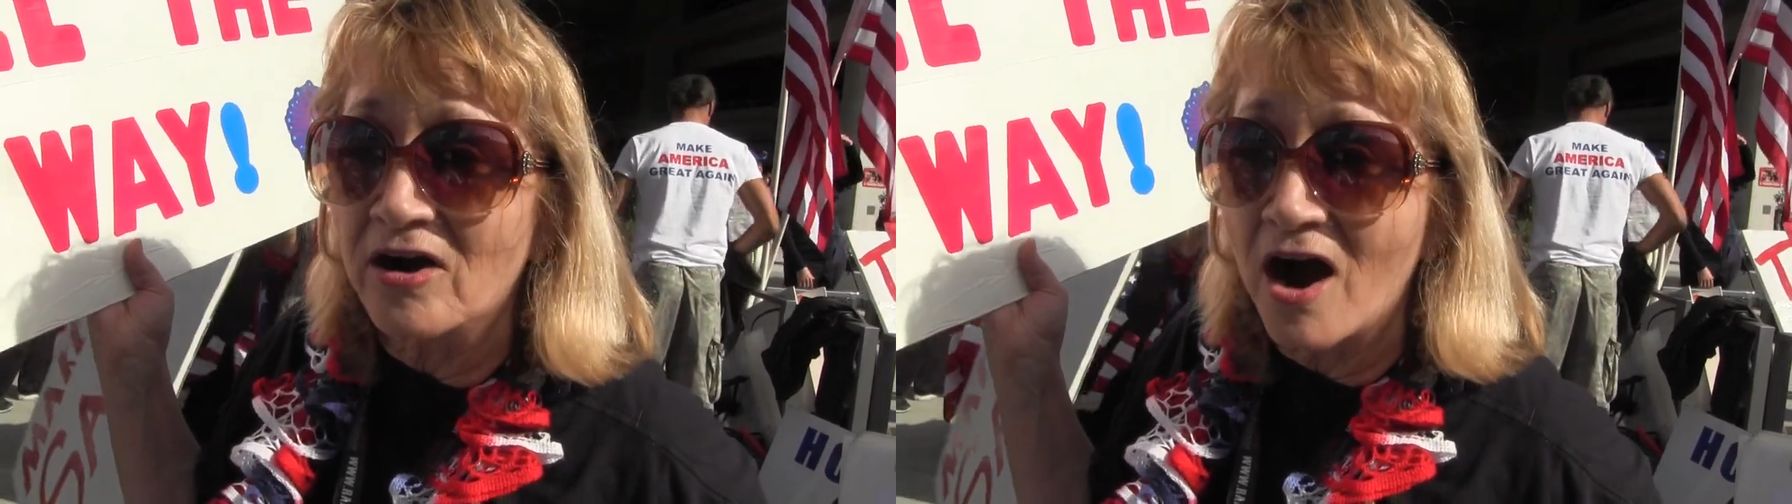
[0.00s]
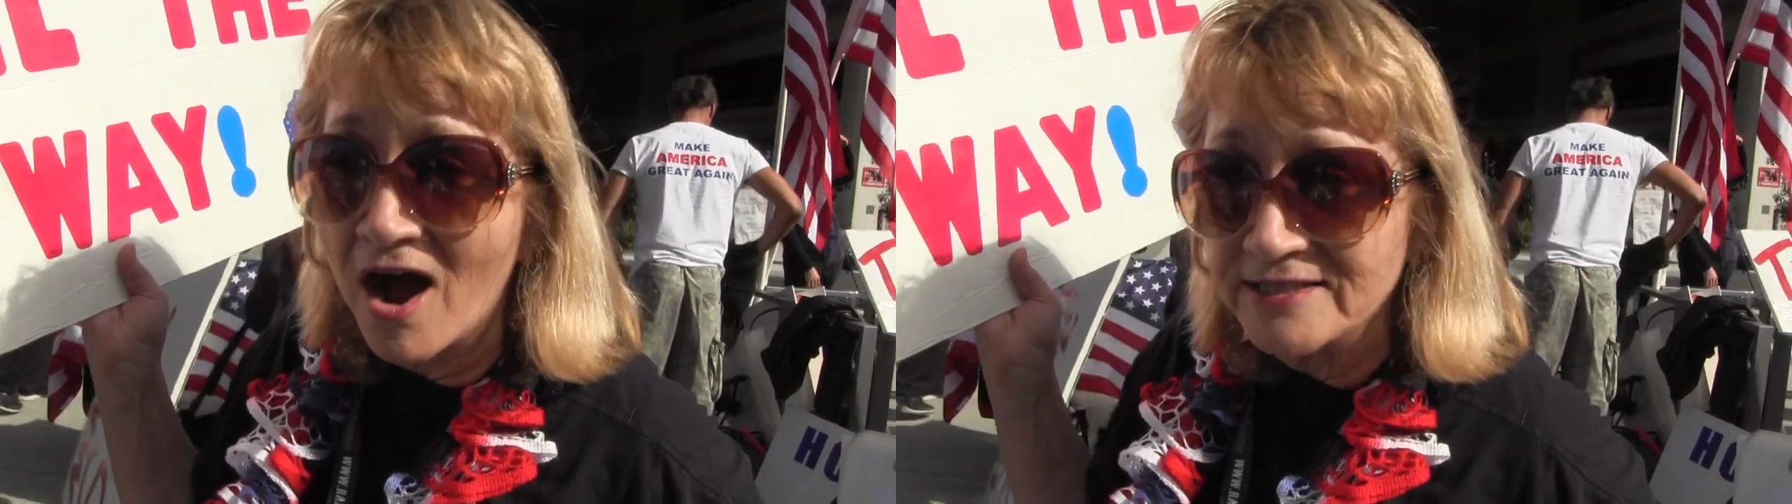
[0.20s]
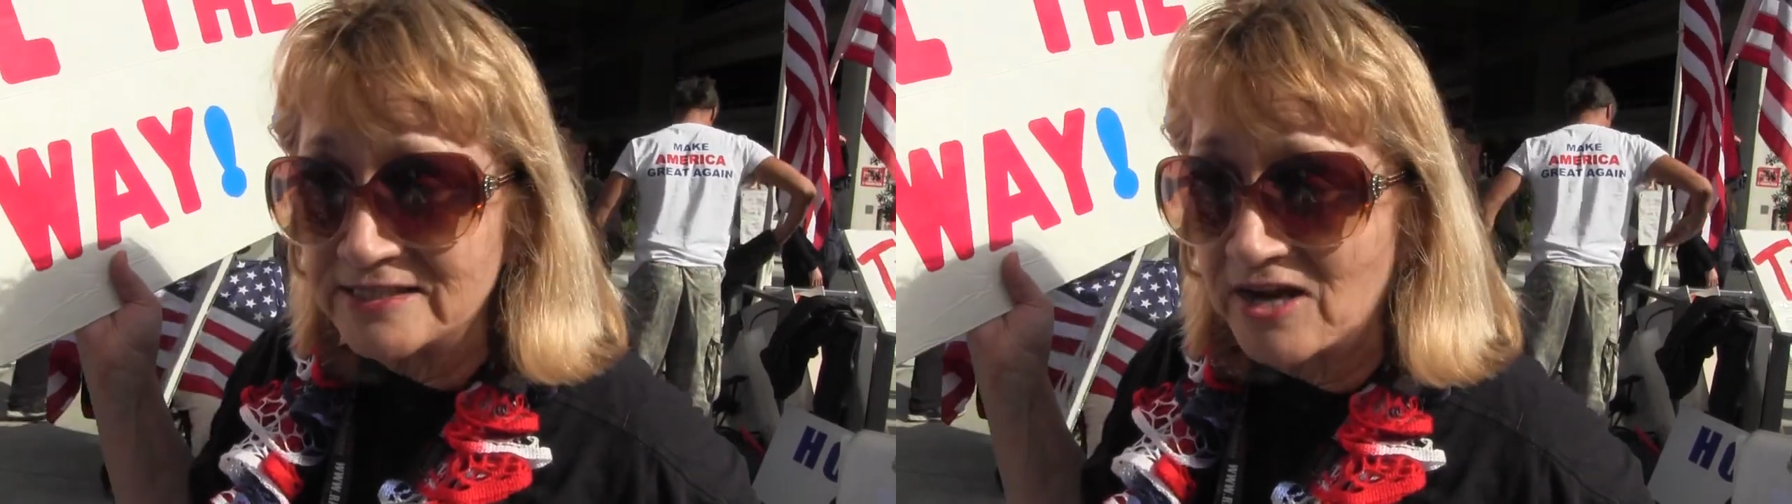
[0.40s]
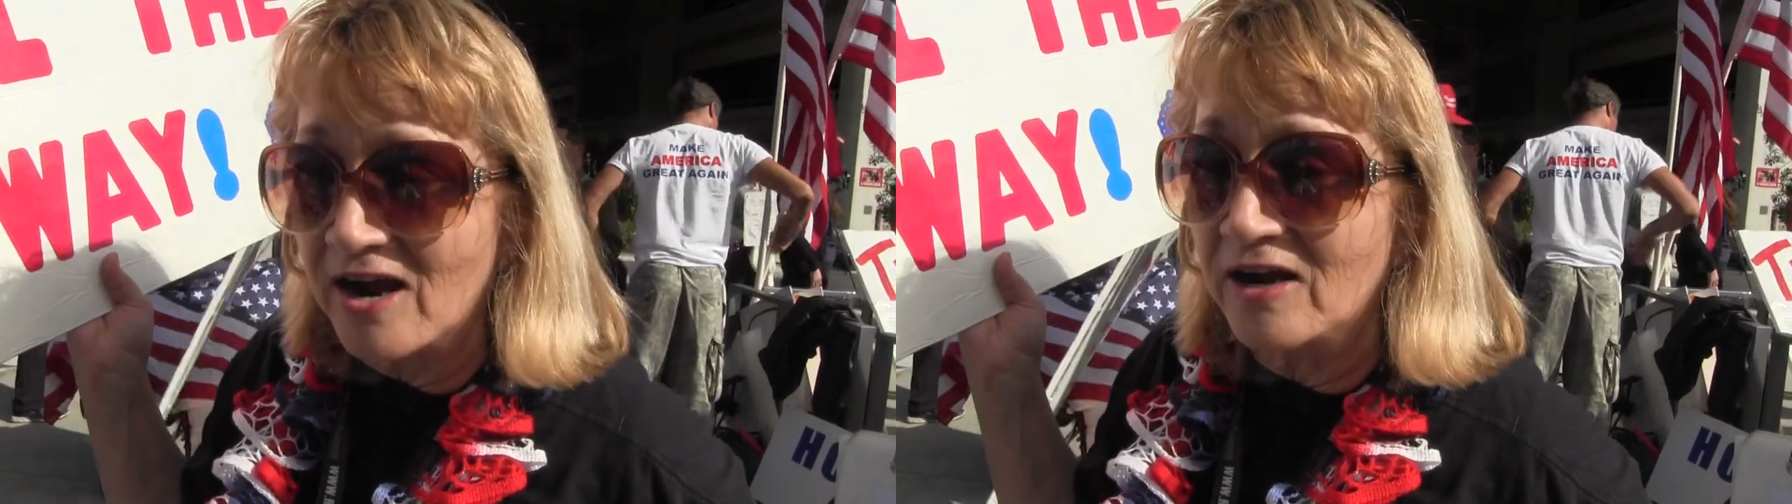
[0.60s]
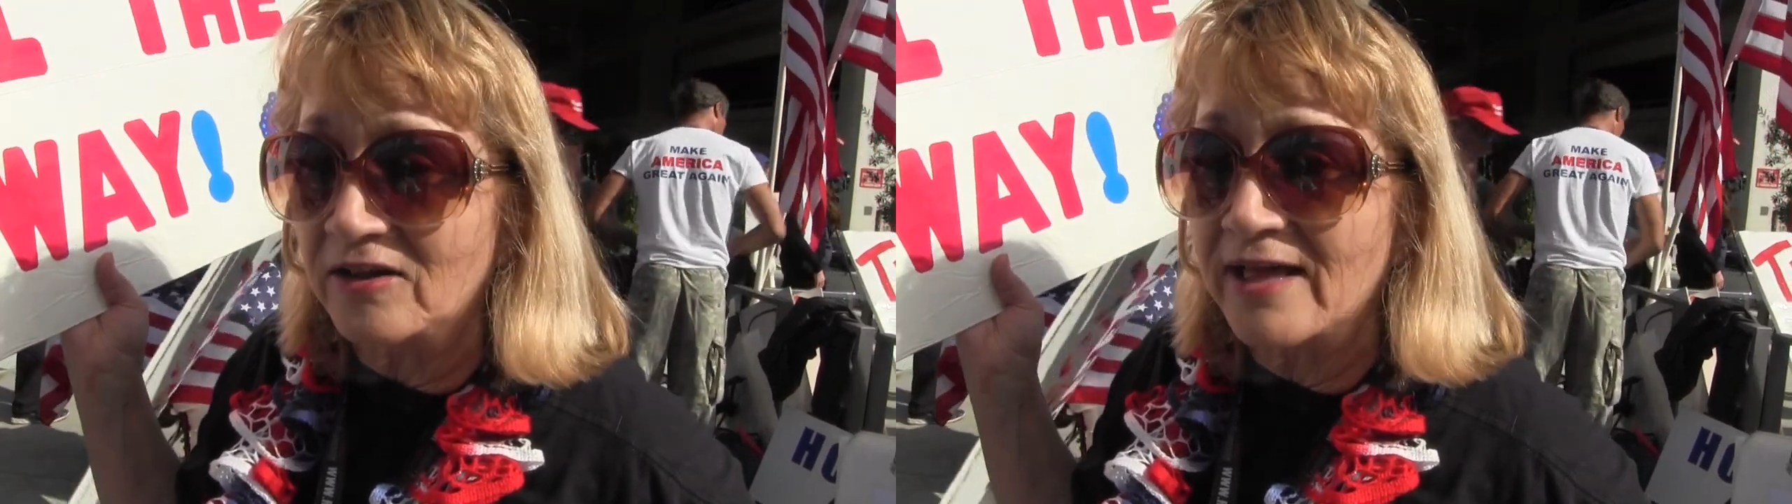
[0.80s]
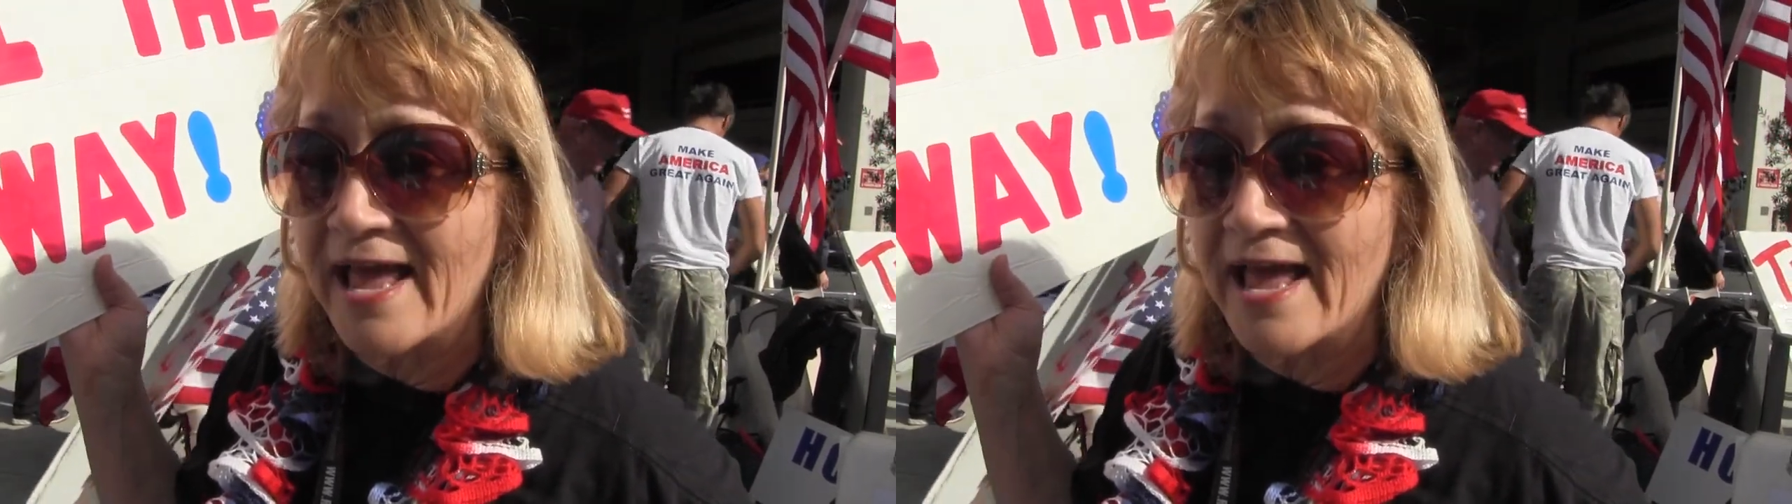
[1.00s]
hostile